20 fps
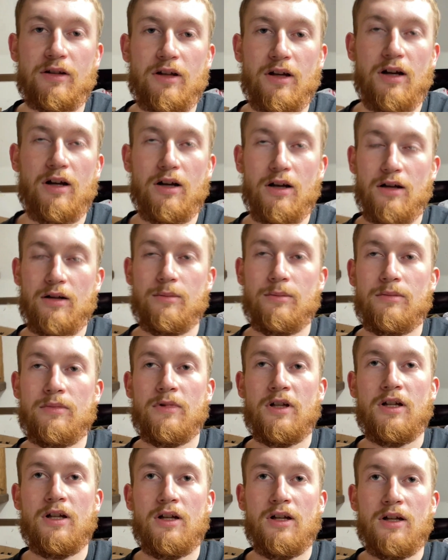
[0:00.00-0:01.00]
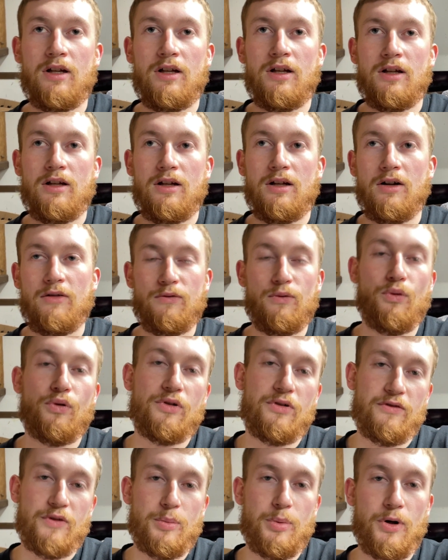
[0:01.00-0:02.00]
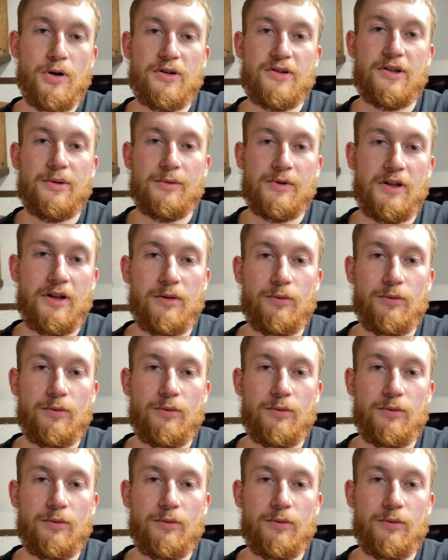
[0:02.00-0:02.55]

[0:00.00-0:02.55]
of one of the parts that we need,